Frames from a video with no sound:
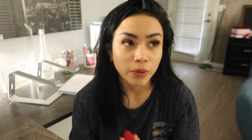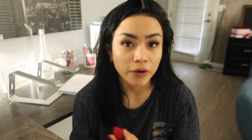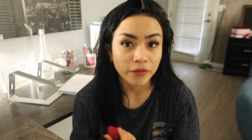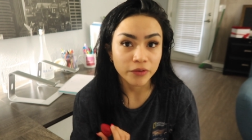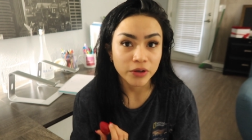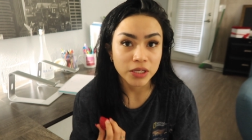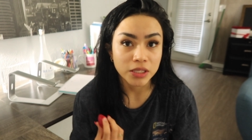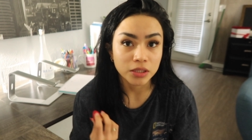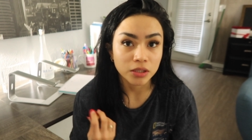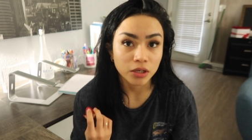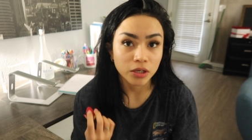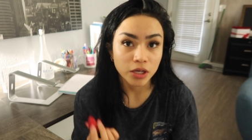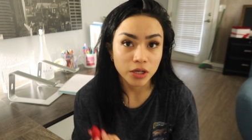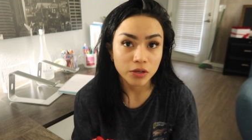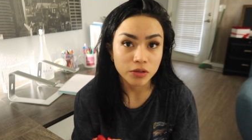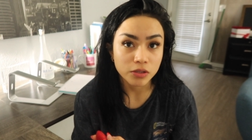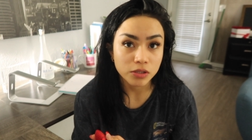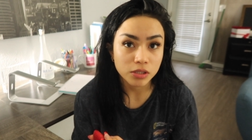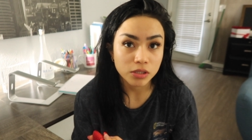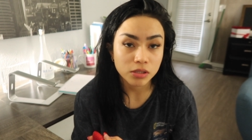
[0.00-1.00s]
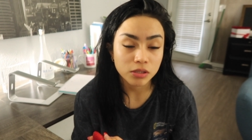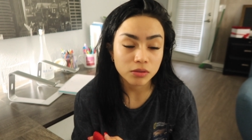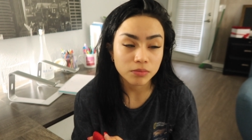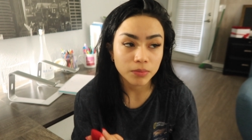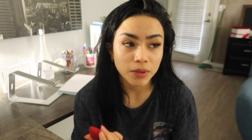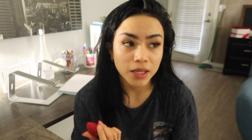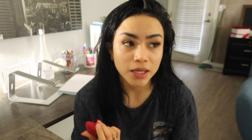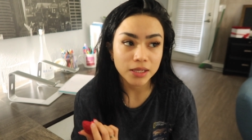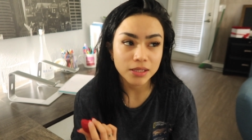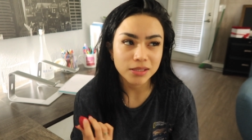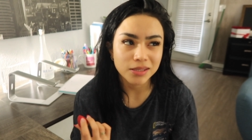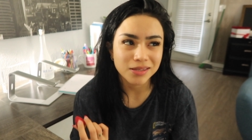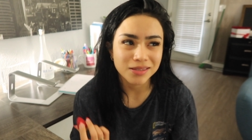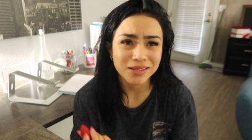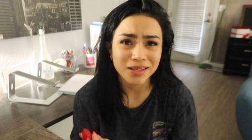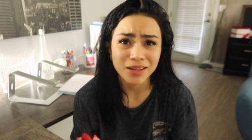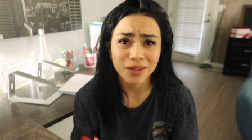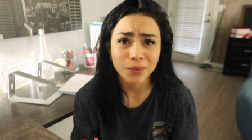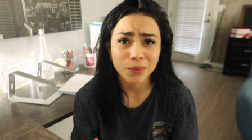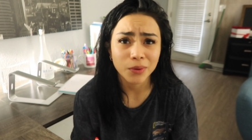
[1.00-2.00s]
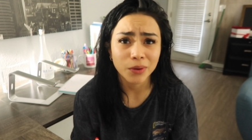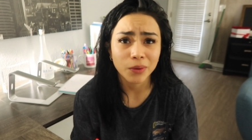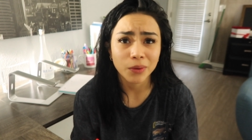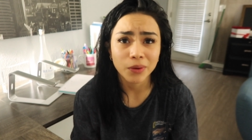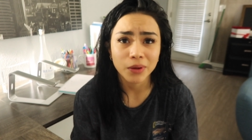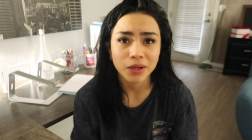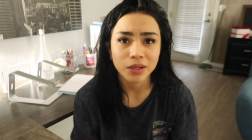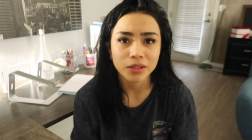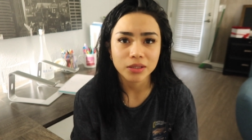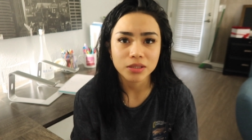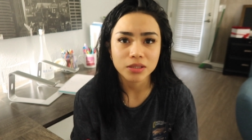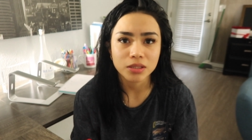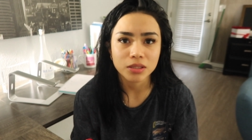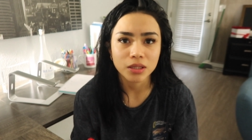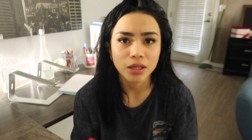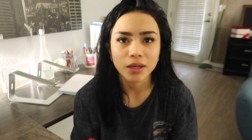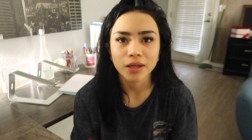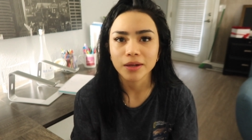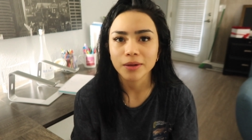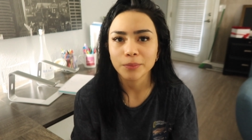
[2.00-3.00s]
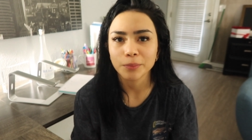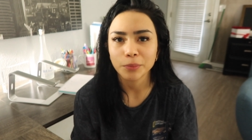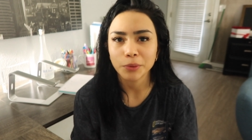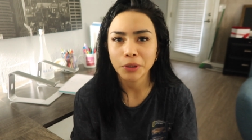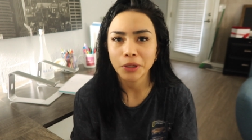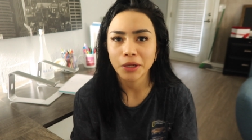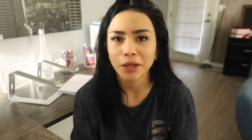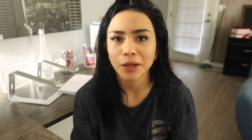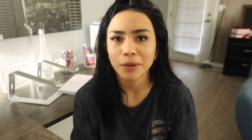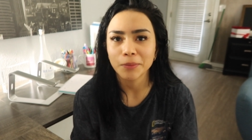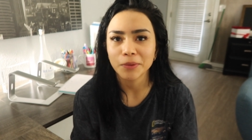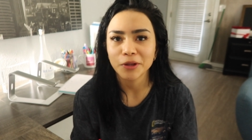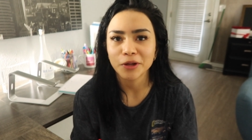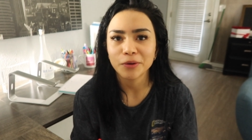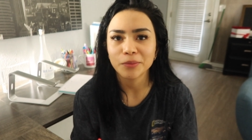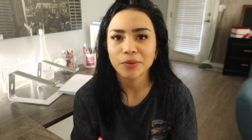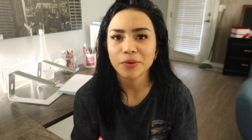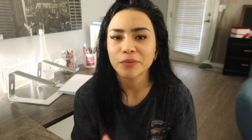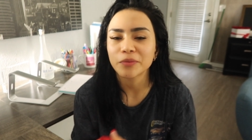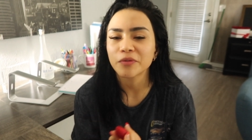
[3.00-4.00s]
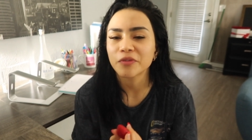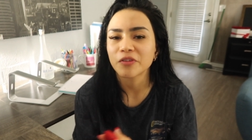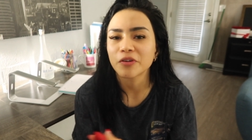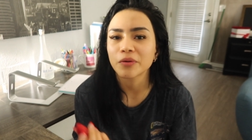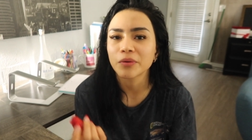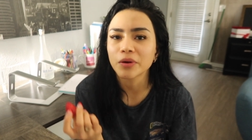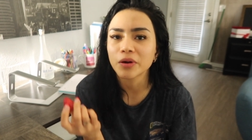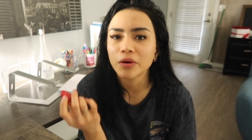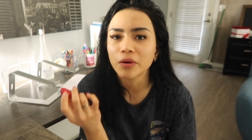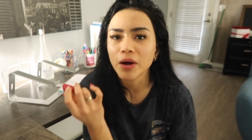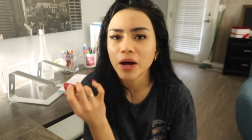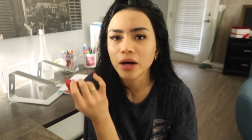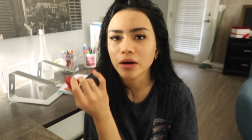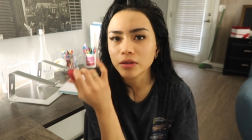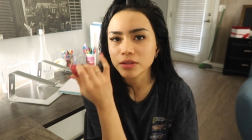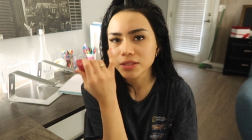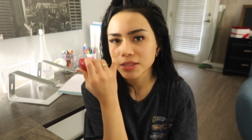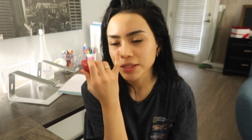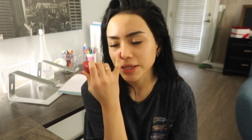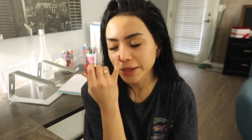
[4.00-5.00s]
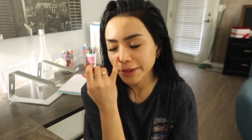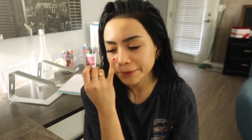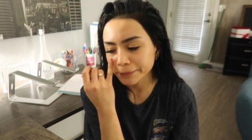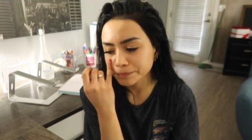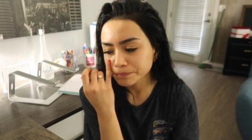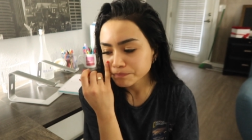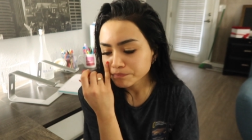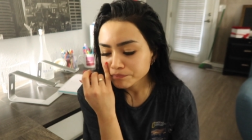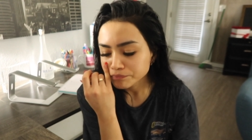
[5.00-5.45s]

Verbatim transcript: my friend Darnell's place because I think we're going to like pregame a little bit before we go out tonight